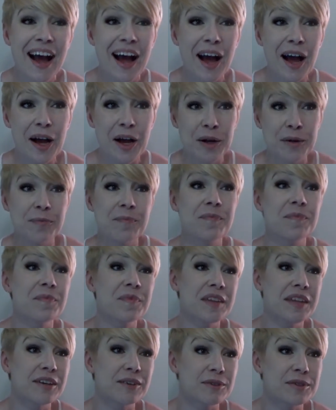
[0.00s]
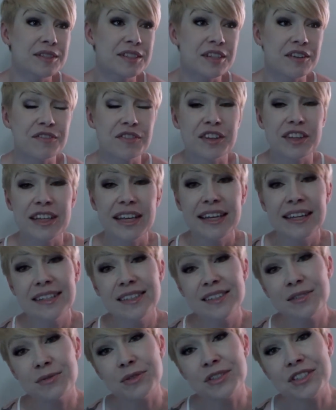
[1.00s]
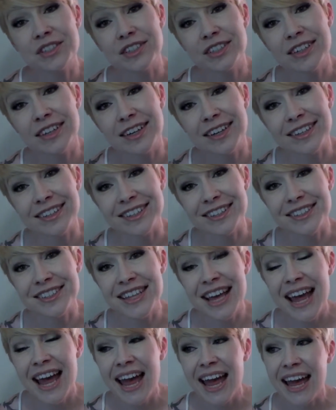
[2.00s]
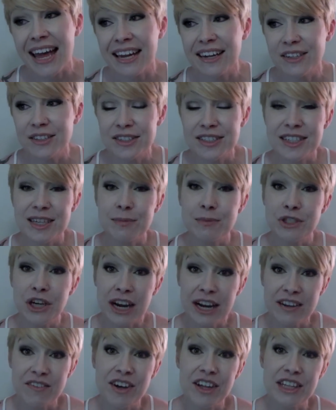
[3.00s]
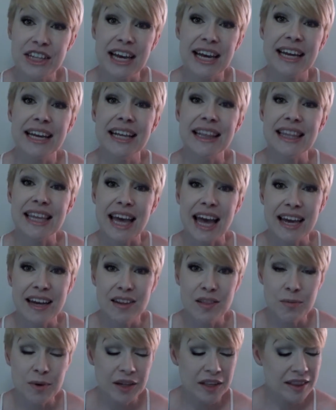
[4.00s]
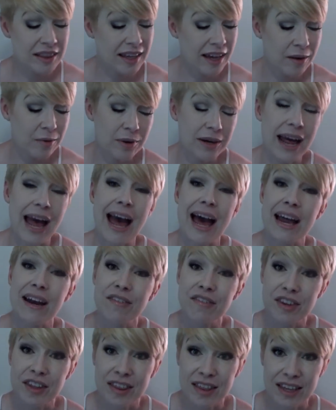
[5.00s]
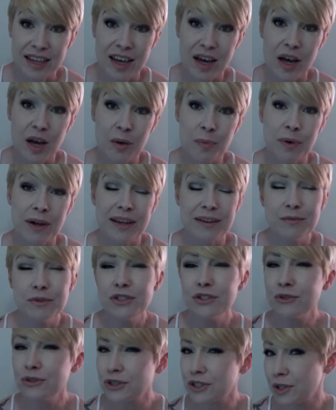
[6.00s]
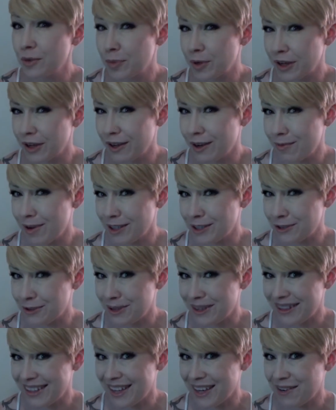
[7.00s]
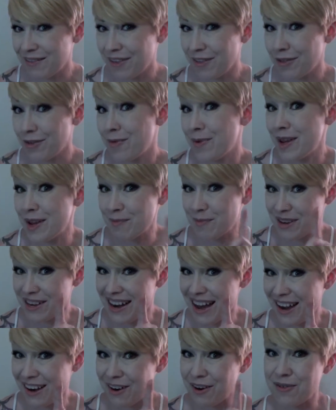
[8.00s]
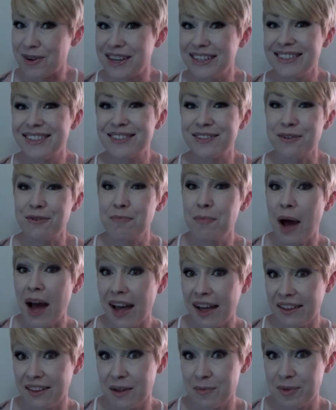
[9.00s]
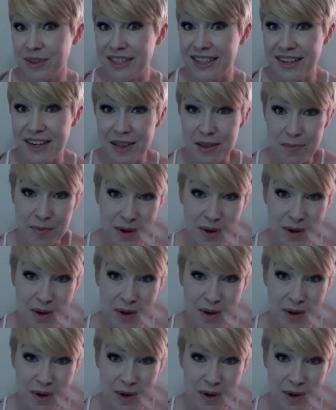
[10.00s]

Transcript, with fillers: stuff for the kids were certain colors, and I used to keep track of all that. At the end of the month, I would add everything up. I was usually pretty good about doing it at the end of every week, but not always, so it would pile up at the end of the